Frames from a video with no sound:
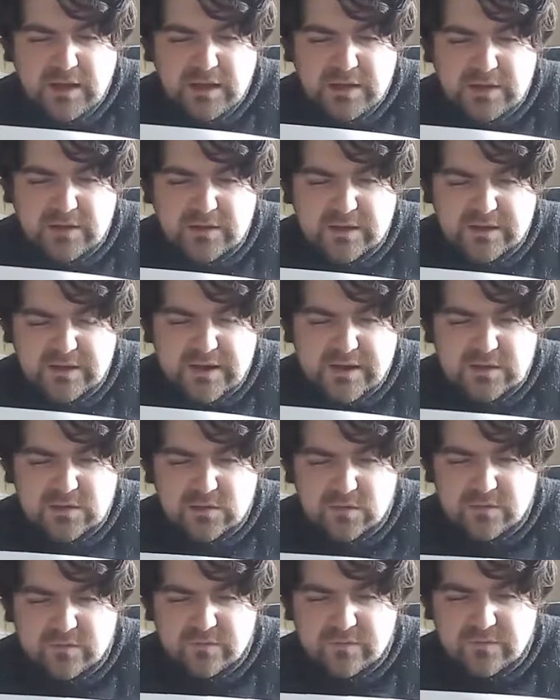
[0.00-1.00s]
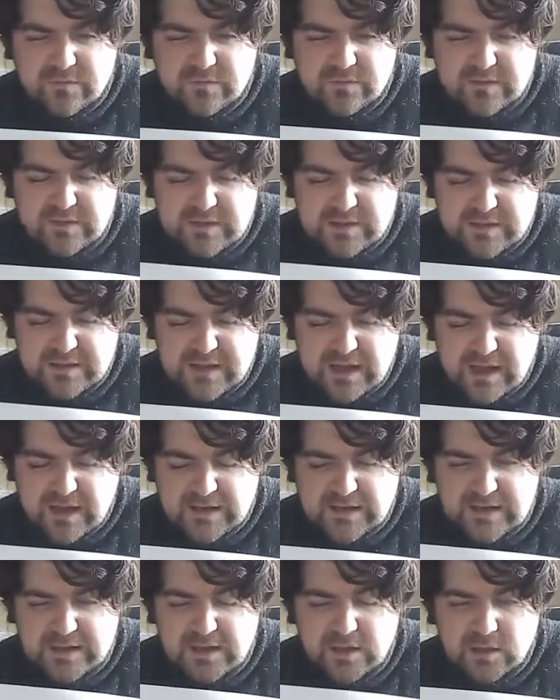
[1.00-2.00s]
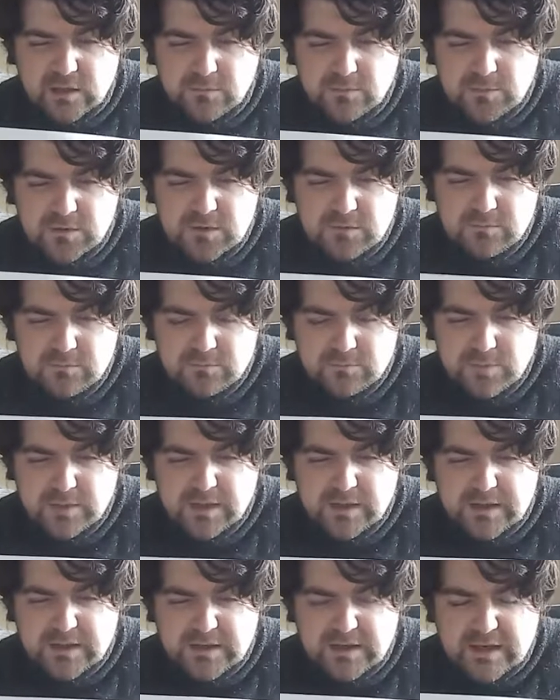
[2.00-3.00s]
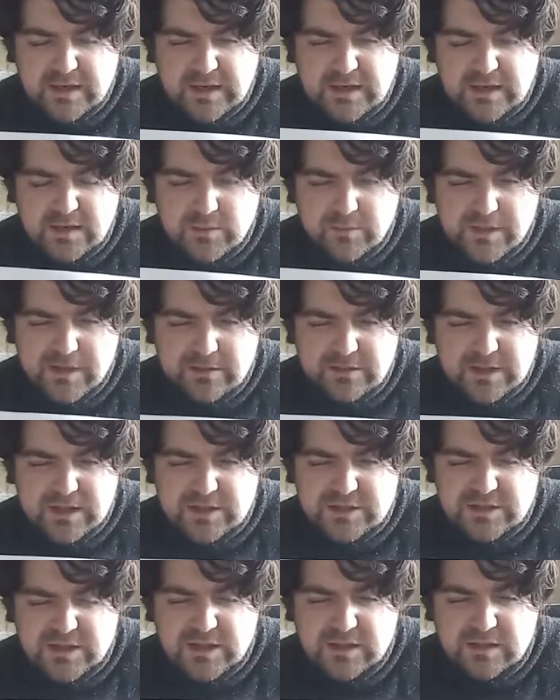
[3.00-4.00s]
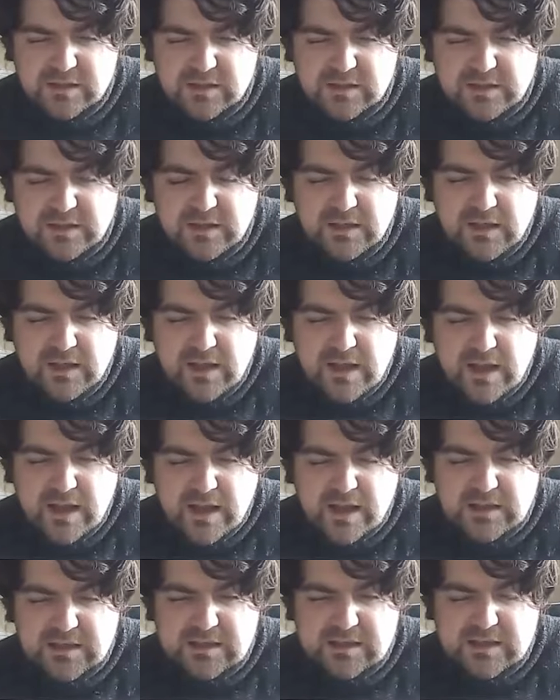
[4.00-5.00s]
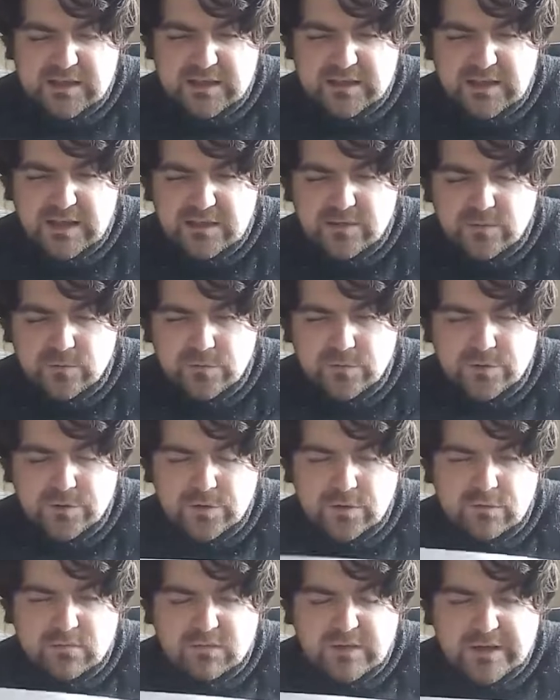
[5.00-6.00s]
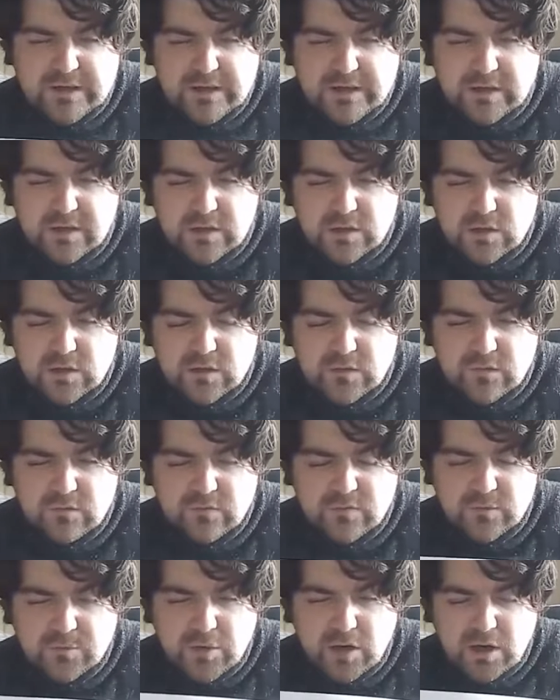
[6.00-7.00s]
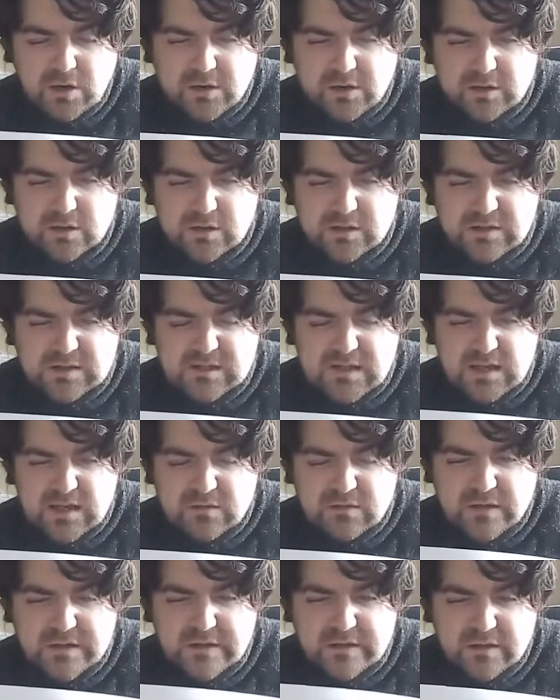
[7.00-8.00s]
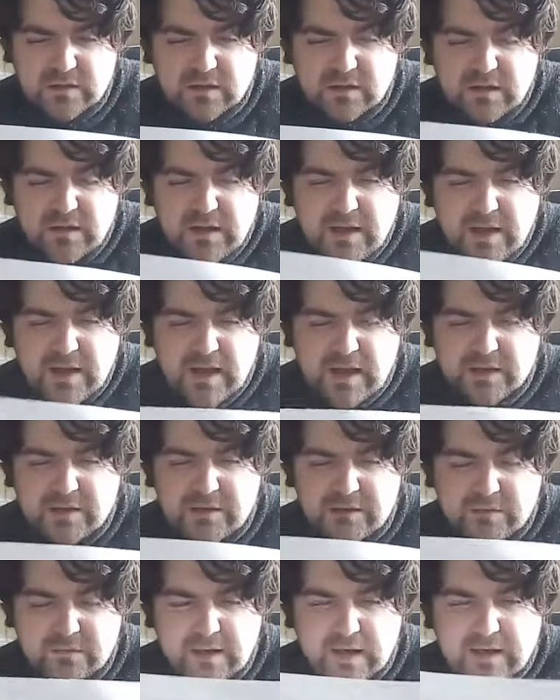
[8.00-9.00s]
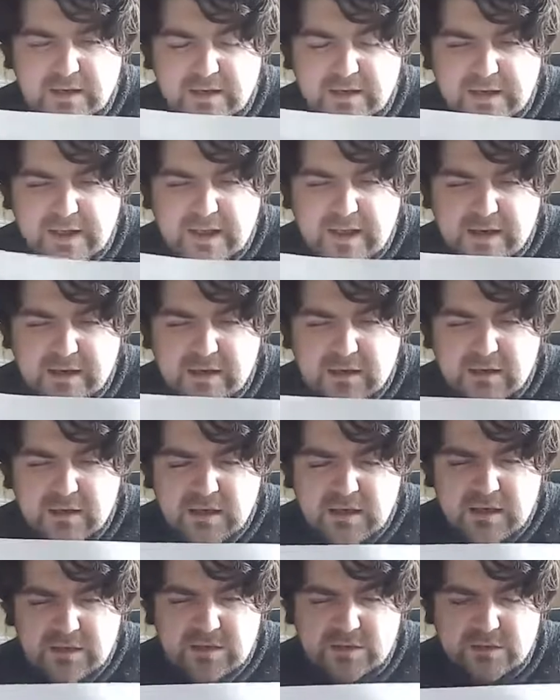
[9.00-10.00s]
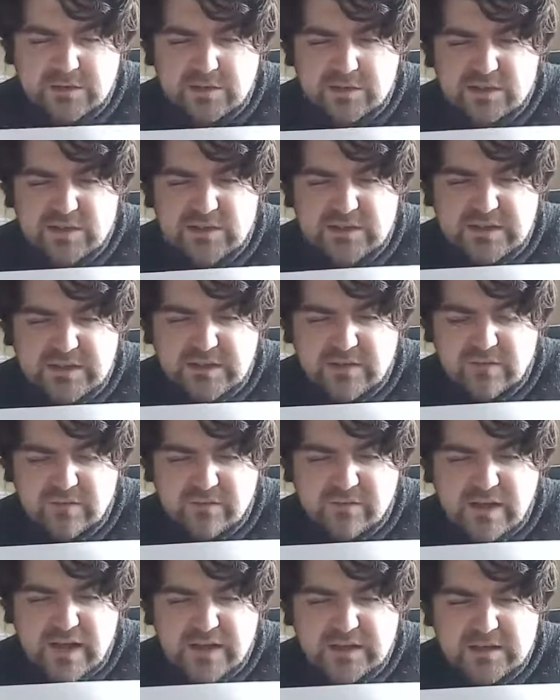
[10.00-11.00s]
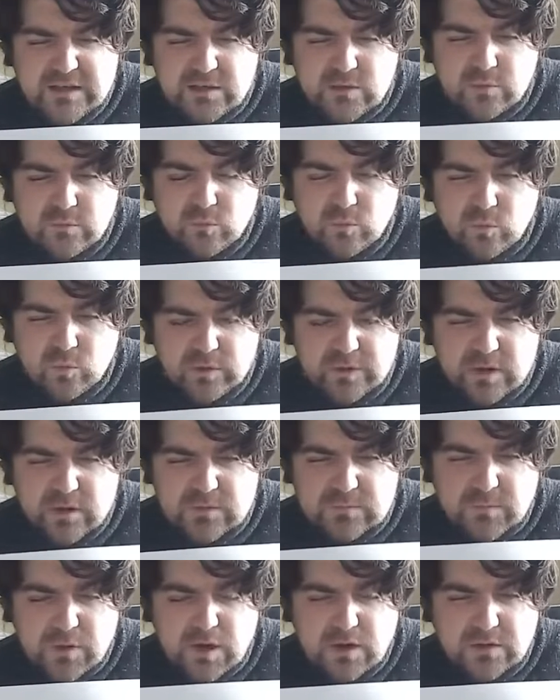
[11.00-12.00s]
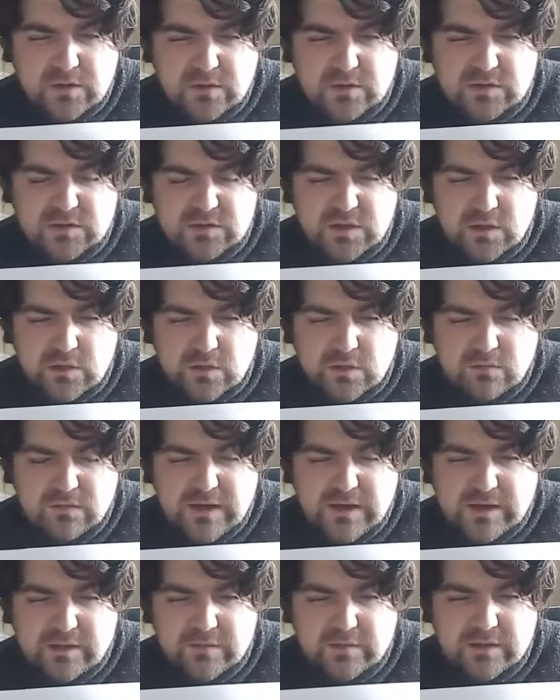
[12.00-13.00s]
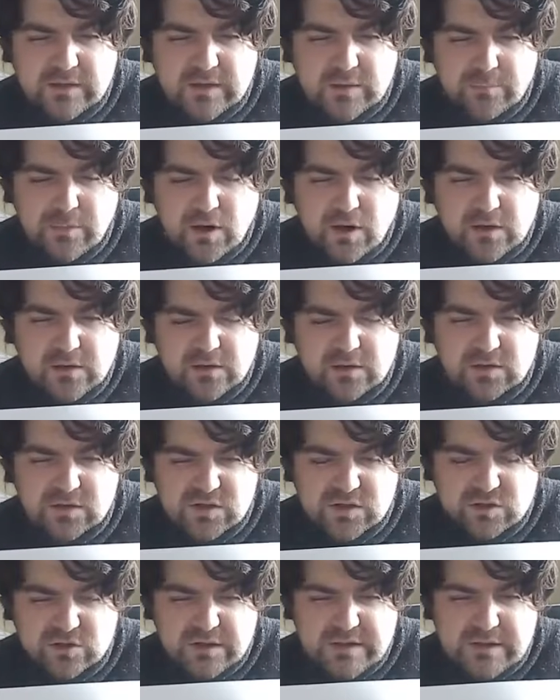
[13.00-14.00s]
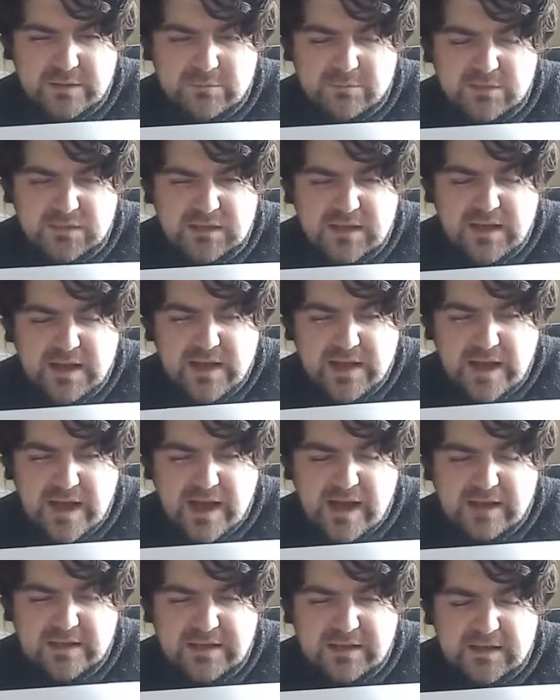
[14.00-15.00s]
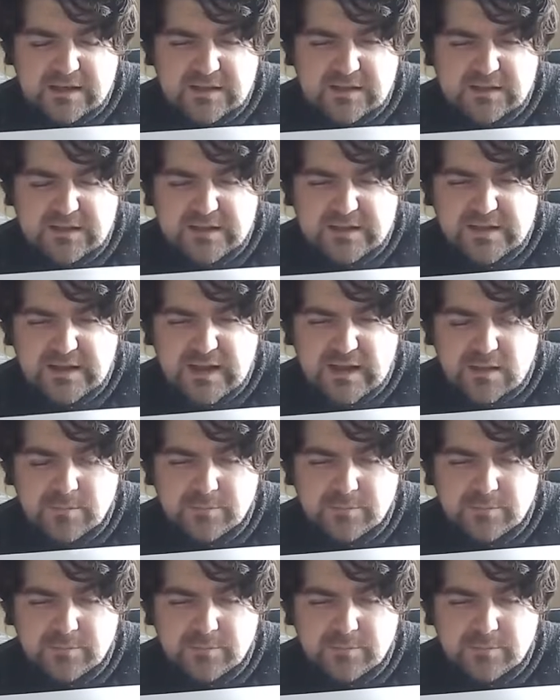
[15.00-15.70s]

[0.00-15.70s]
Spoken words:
You can then sort of decouple them by taking them out tangentially and sending that to another ring of a particle accelerator and do that again. So you just needed a vacuum with those particles going around, and the particle streams act as the